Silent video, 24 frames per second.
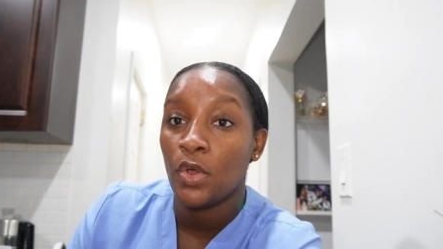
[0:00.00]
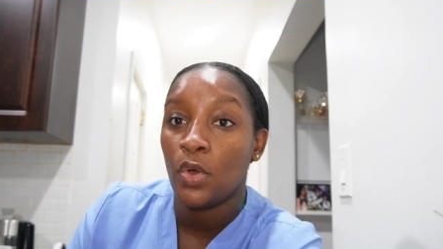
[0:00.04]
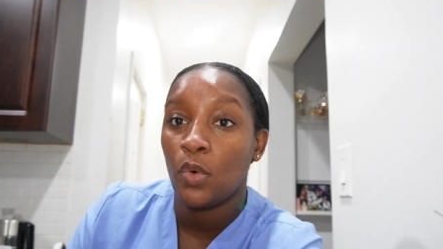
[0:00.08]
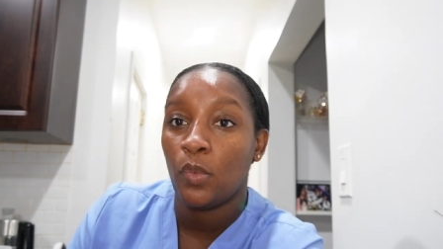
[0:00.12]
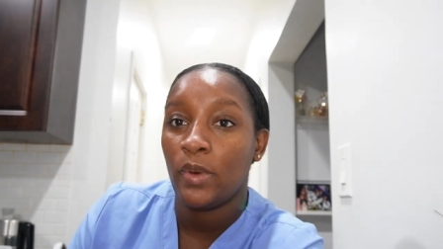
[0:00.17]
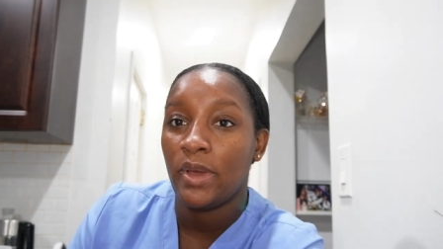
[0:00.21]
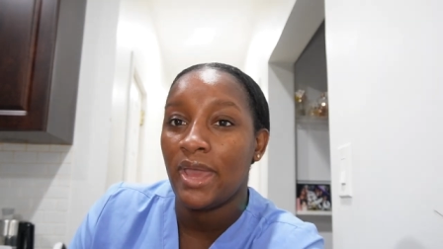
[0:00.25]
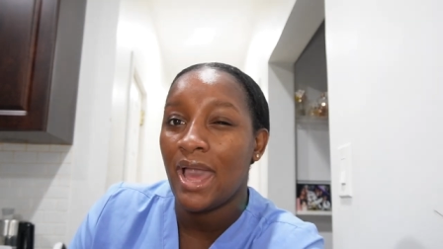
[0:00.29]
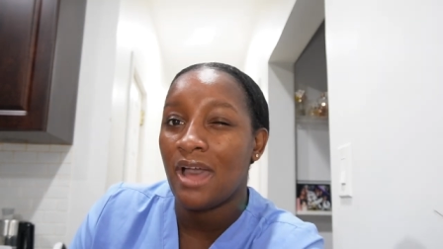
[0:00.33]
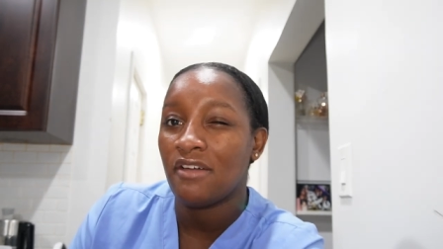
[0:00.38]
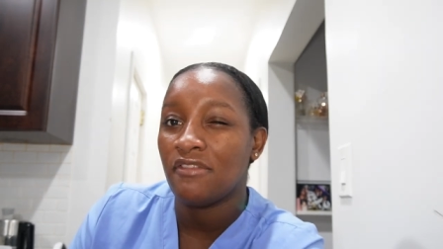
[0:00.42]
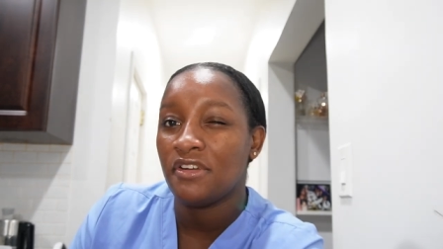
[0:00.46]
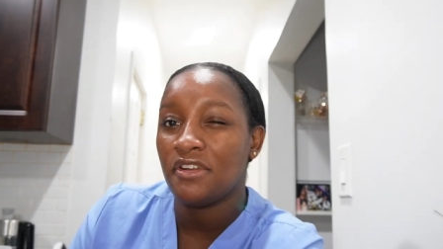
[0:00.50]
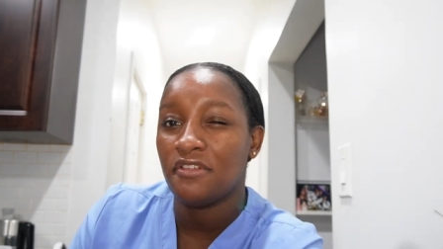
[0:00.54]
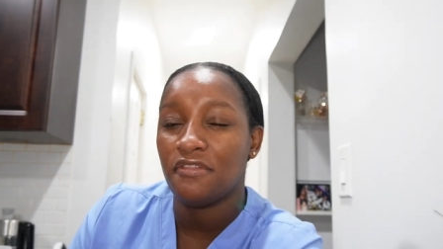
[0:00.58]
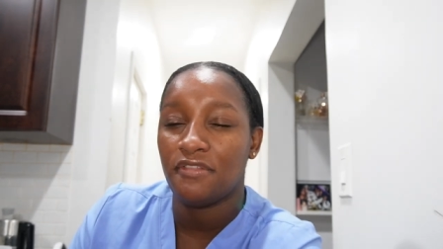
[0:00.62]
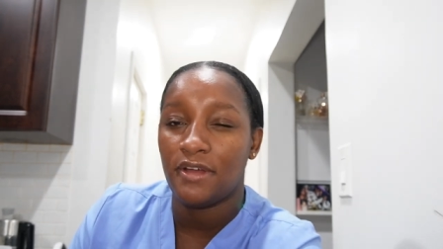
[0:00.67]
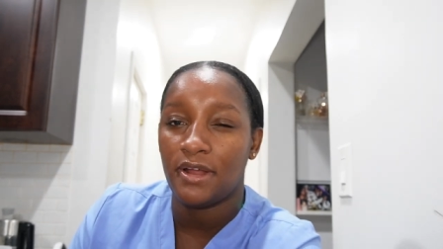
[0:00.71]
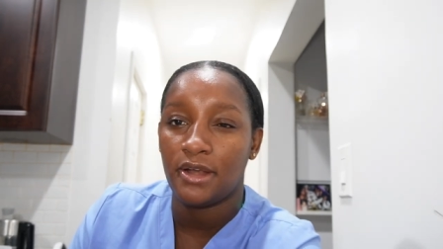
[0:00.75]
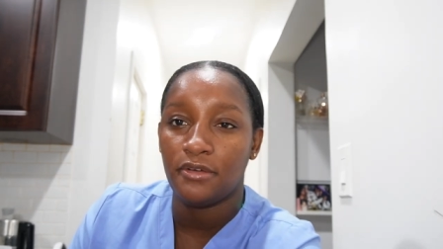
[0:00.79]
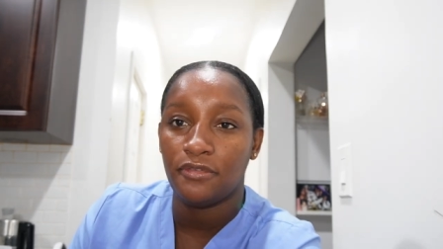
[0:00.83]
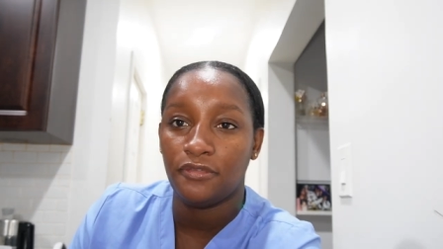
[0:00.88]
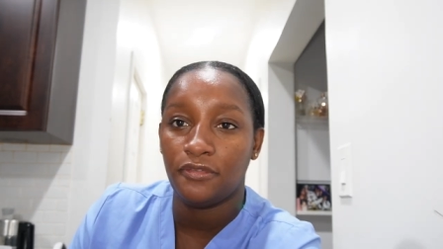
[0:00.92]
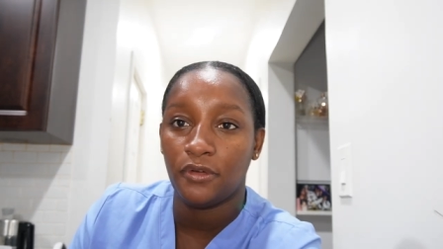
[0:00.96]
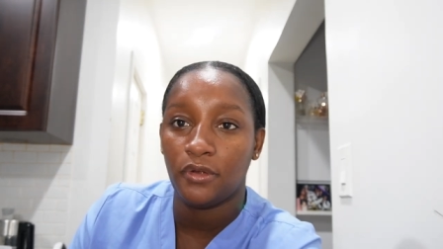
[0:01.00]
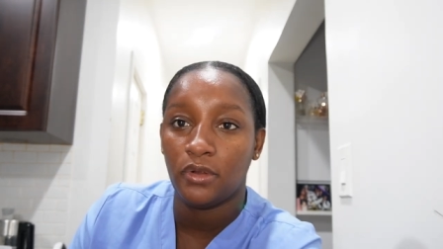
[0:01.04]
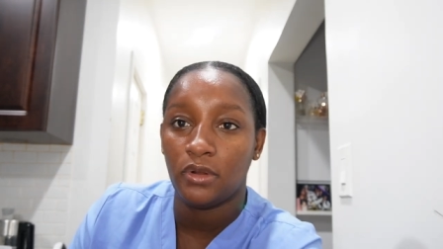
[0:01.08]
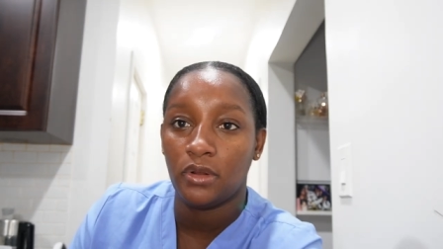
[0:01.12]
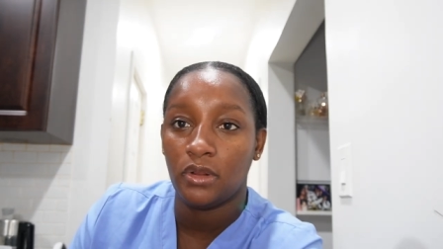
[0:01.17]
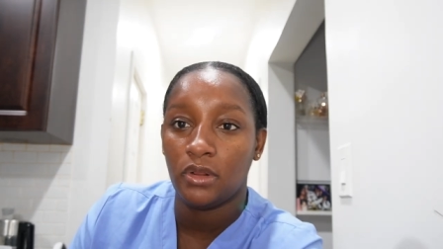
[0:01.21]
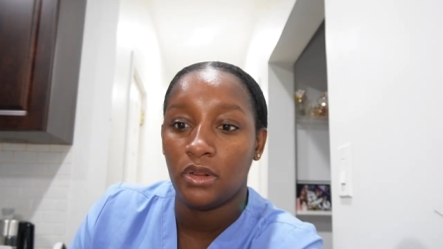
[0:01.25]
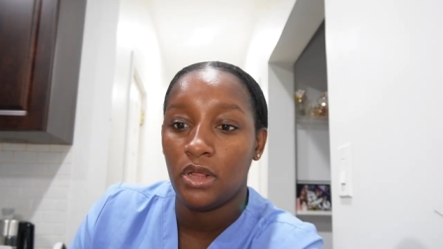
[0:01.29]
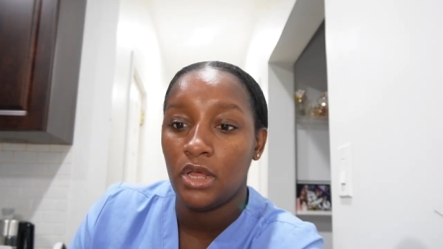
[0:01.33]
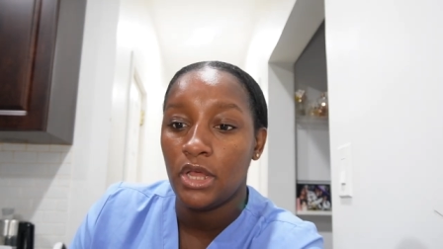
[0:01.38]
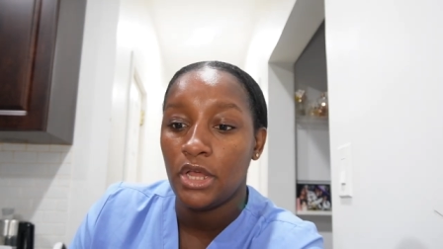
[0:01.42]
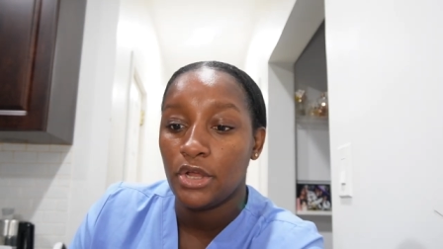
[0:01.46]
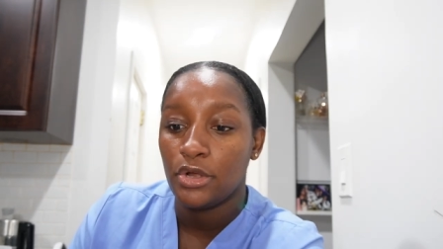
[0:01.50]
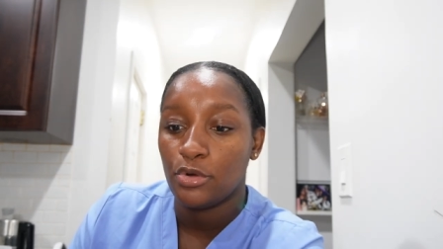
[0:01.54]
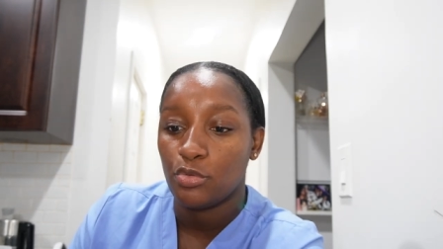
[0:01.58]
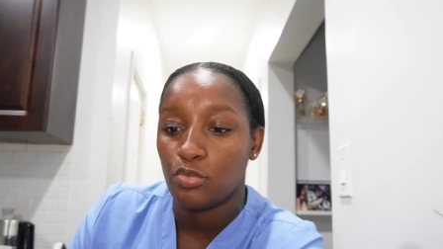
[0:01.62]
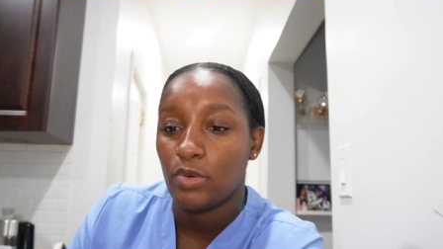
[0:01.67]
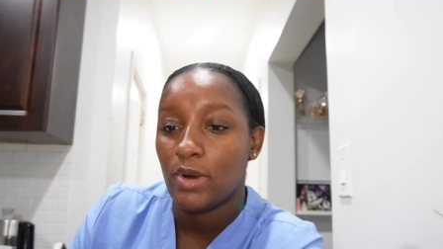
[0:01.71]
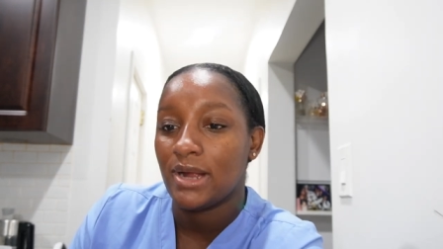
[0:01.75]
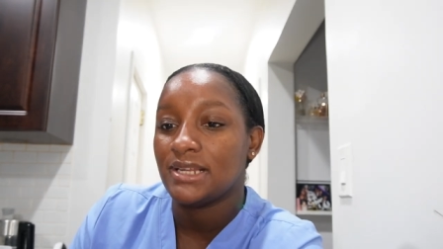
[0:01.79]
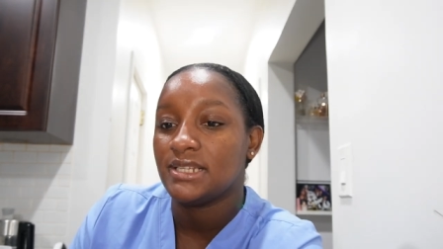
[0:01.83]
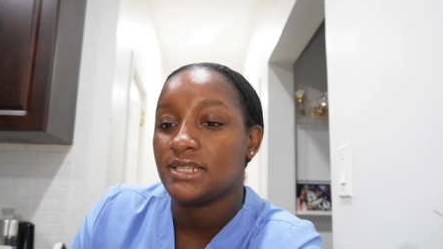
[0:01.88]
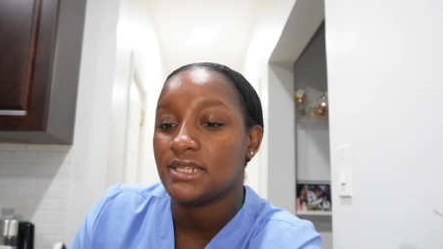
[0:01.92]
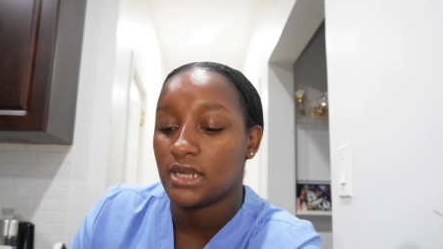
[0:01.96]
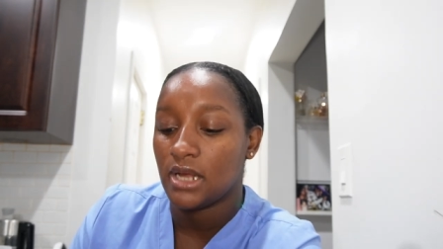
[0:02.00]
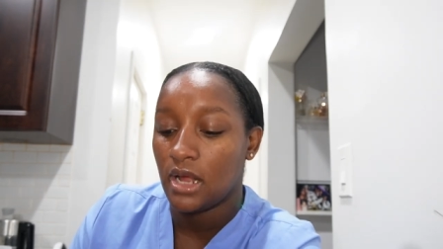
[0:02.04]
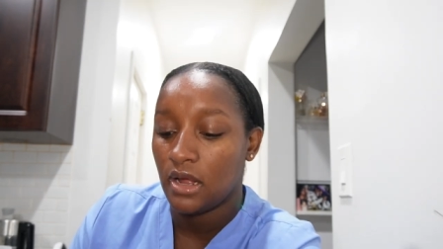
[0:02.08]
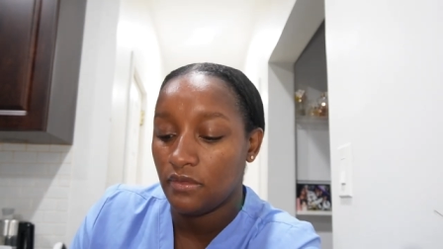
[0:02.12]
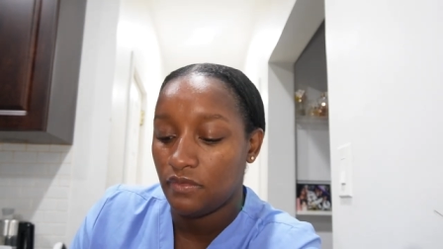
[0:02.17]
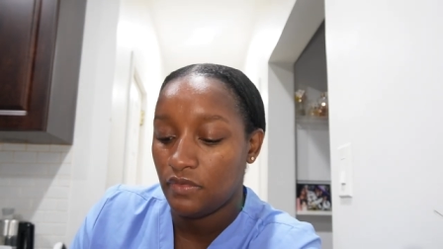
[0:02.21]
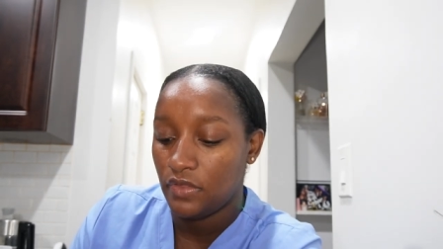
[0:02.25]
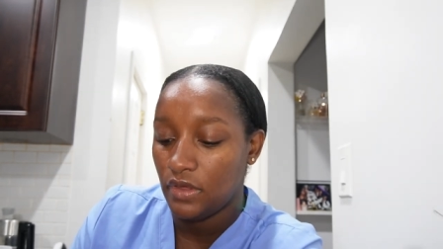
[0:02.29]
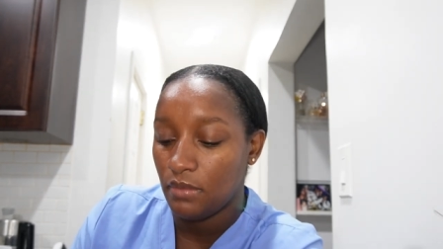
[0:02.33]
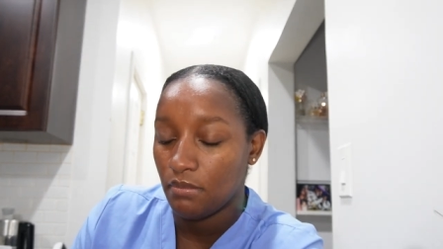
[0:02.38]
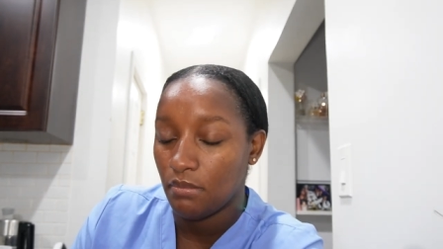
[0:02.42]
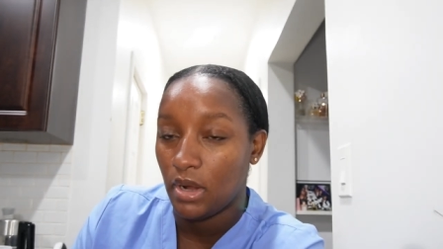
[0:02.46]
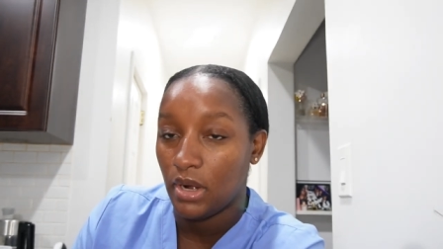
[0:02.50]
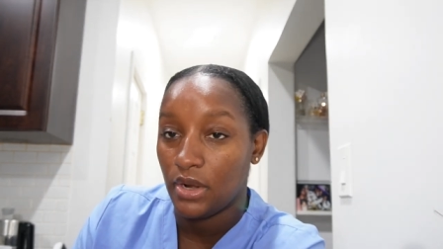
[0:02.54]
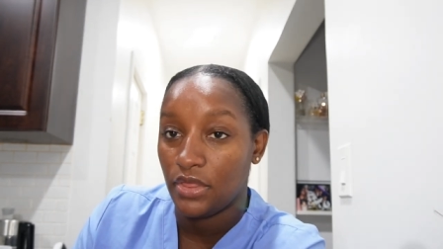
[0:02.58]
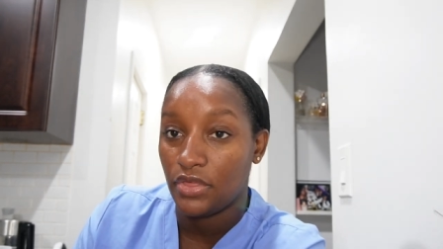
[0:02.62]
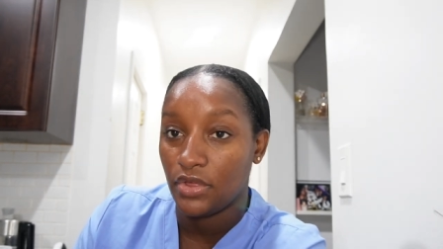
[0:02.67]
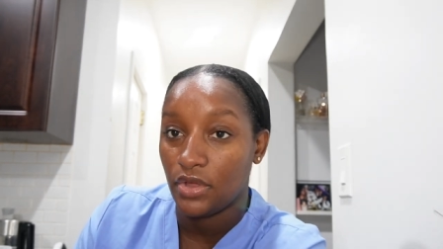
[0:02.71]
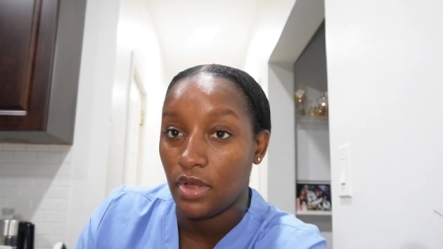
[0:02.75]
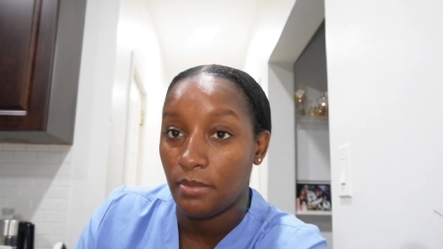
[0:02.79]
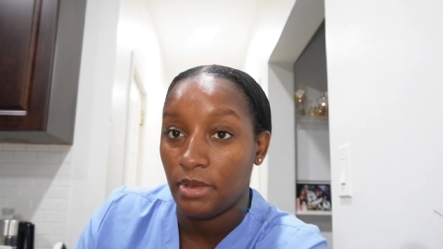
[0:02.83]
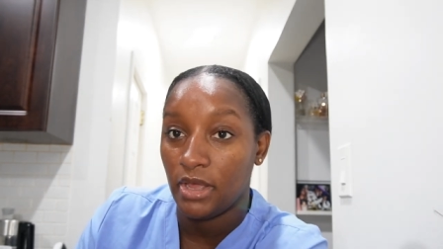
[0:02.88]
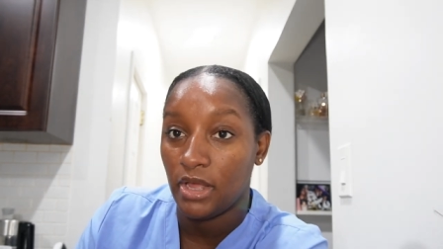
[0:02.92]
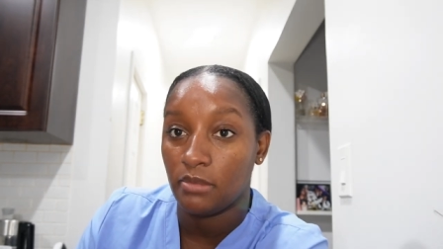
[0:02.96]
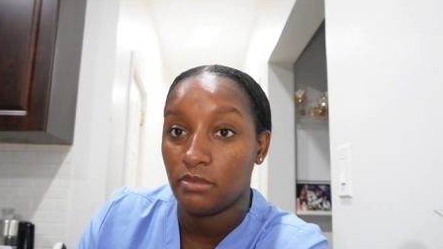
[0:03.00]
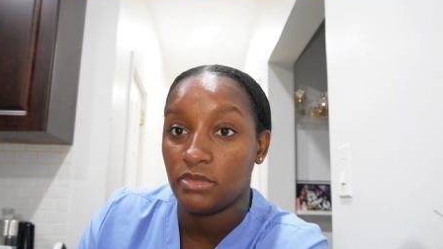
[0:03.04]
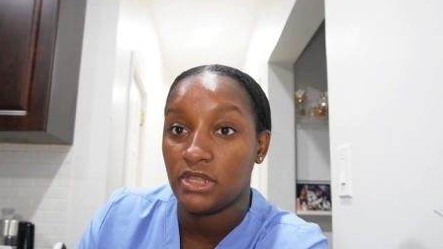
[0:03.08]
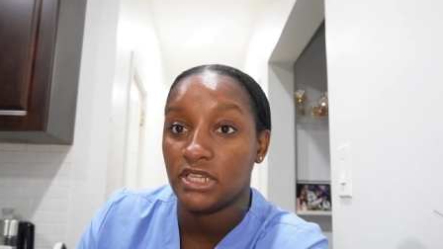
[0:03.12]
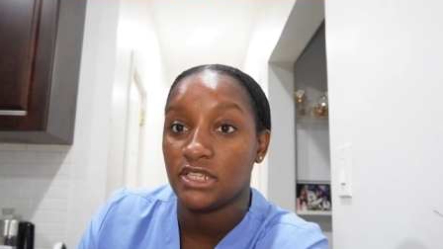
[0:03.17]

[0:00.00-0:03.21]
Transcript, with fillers: We have an eventful rest of the month coming up.